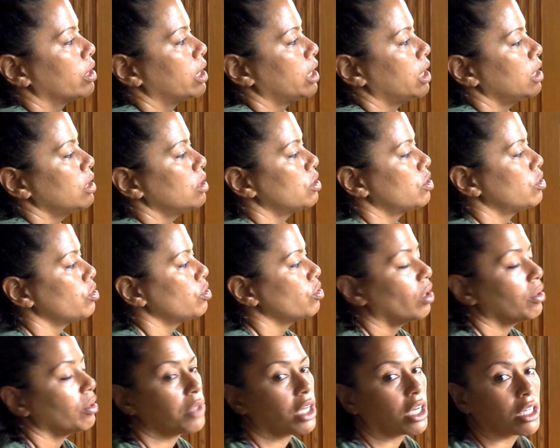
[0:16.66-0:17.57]
these two
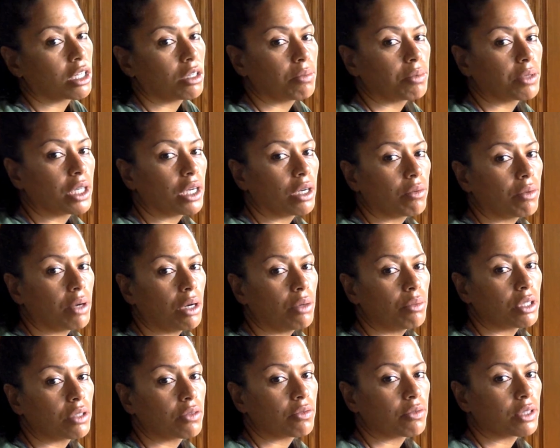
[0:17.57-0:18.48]
I'm not going to play around
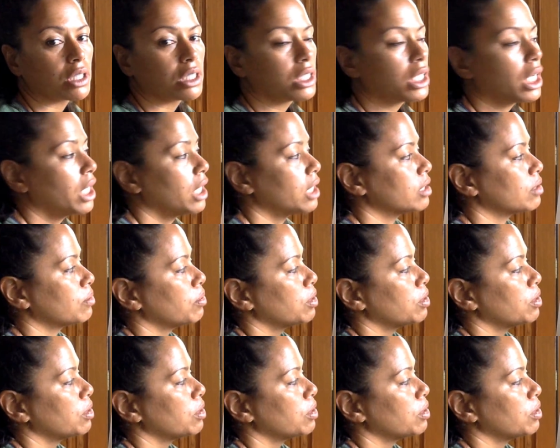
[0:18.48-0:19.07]
with for the test,